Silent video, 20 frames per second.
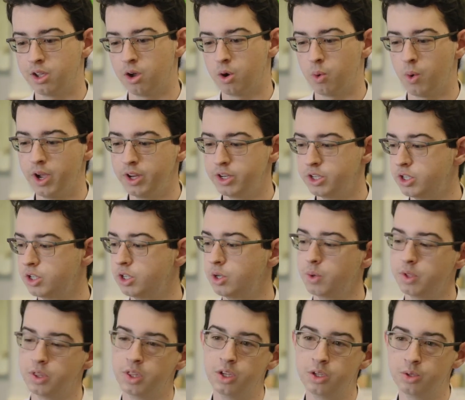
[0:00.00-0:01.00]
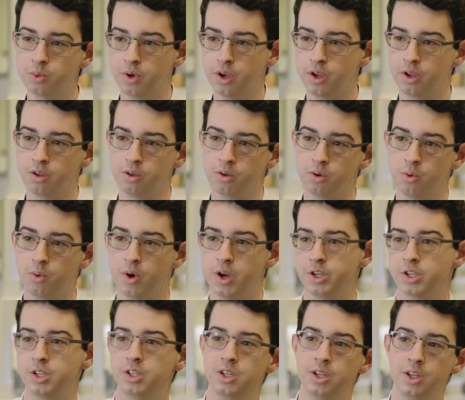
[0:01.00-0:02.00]
oh, why didn't you do it this way, or
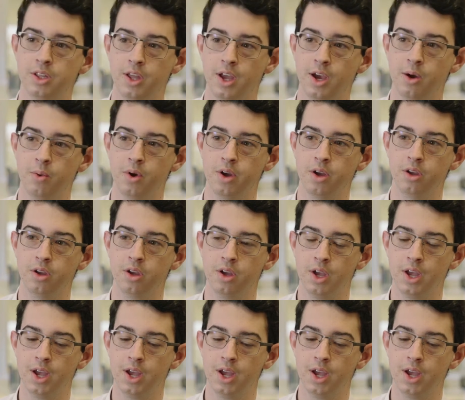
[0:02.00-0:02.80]
why did you see it that way?